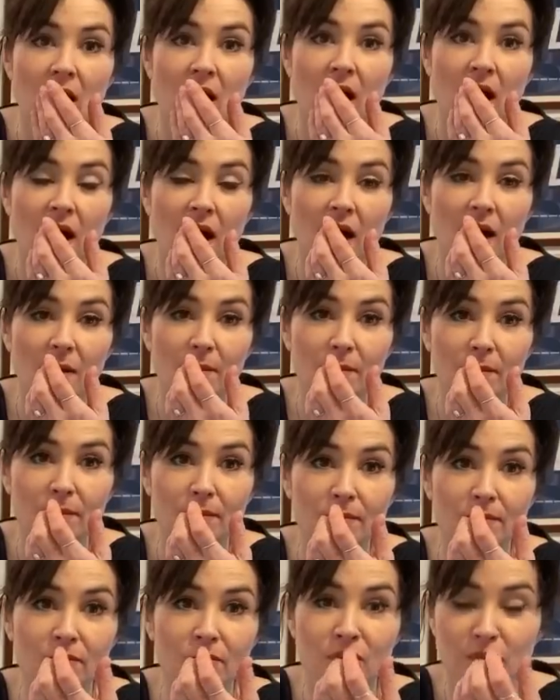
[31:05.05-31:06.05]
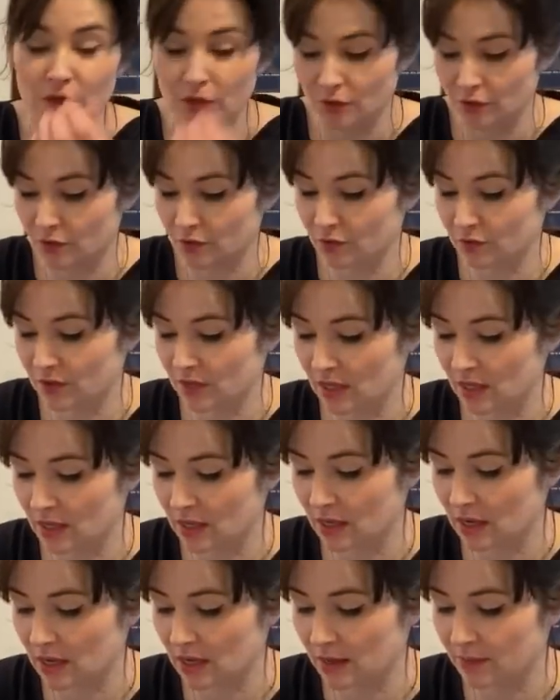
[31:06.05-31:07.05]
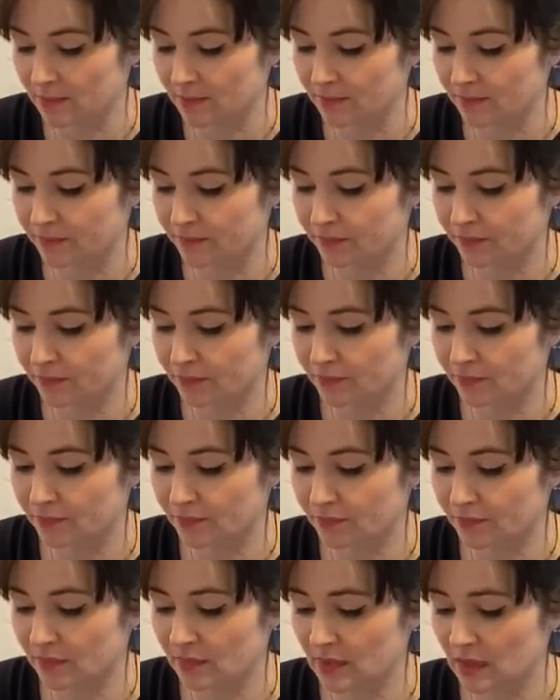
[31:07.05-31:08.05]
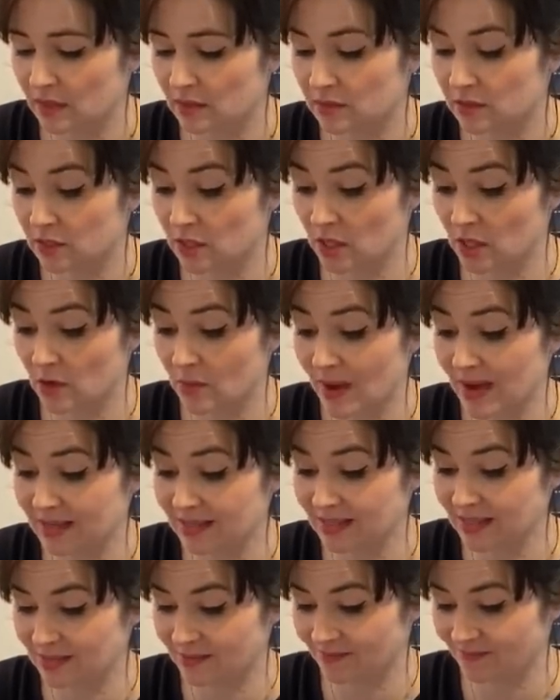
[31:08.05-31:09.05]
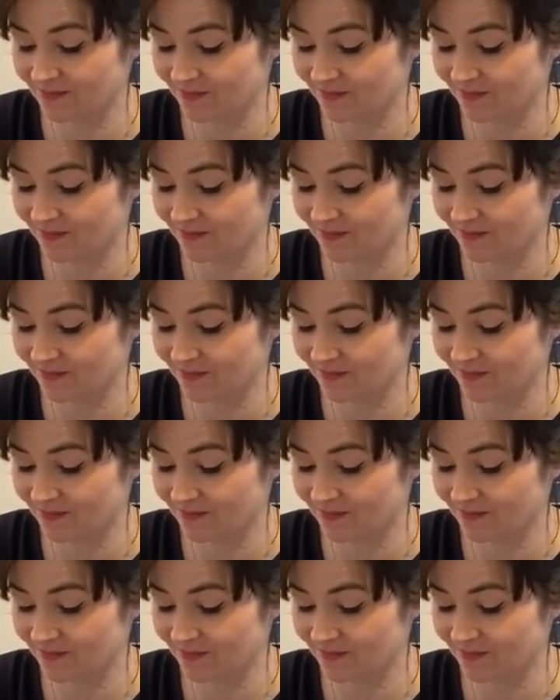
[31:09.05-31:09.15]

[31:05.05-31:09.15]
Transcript: um, to the um, to the U S.